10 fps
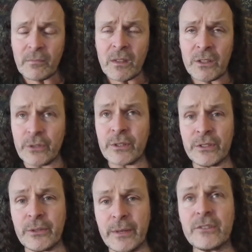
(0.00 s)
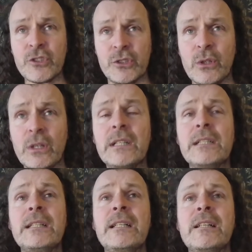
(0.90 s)
you can do it, sure.
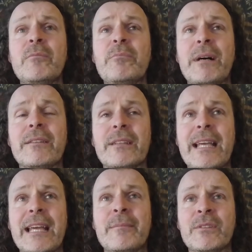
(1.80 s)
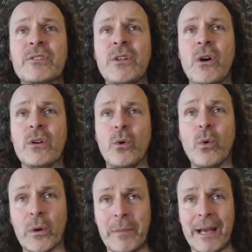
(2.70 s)
But the game is not
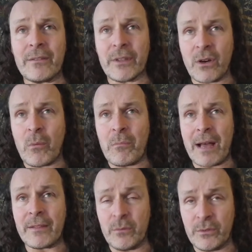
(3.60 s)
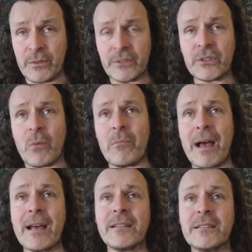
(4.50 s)
all about the combat. There is
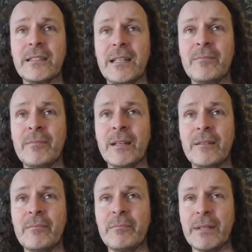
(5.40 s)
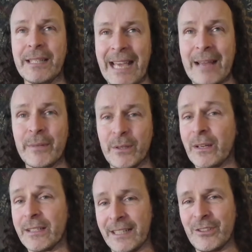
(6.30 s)
combat, but it can be
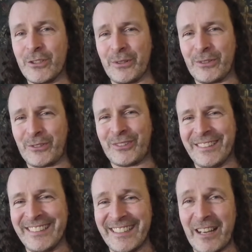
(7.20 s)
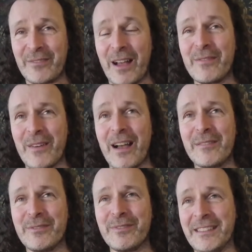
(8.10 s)
quite dangerous.
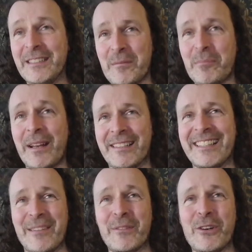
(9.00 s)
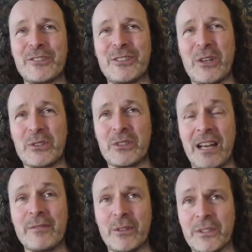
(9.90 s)
I've played the game quite a lot, and
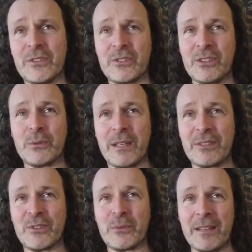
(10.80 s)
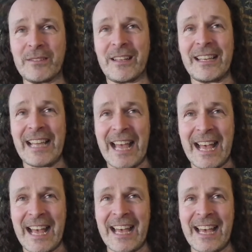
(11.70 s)
I've got into situations where it's like,
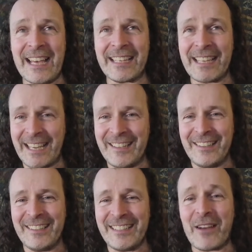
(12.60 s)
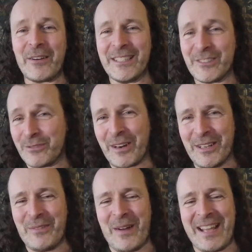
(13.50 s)
okay, now I need to run
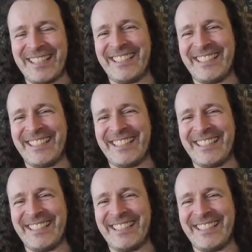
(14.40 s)
away.